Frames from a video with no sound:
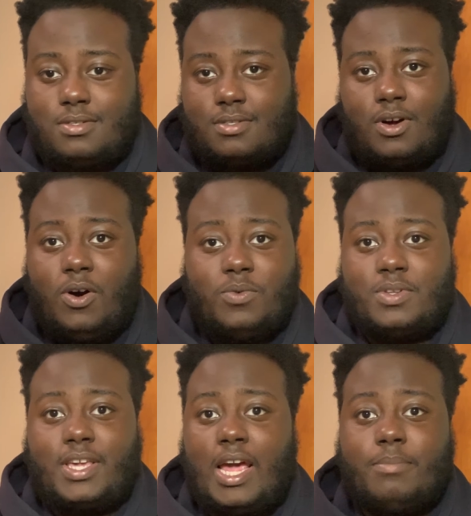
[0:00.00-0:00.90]
hold the
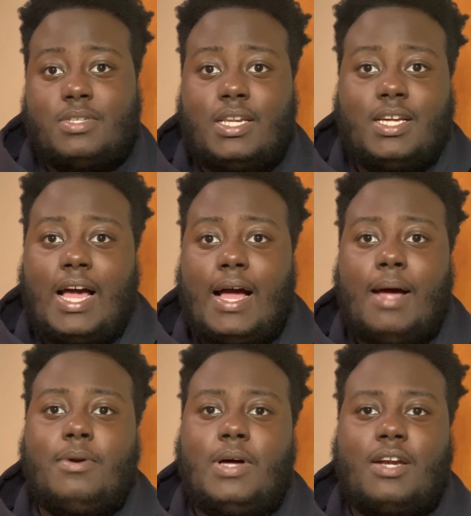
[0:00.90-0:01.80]
camera. Look,
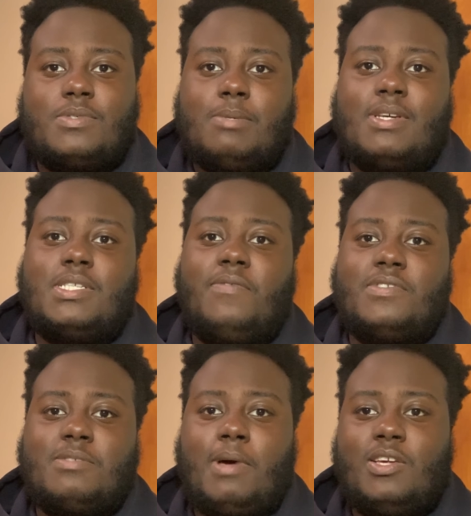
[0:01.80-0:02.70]
I don't see myself as somebody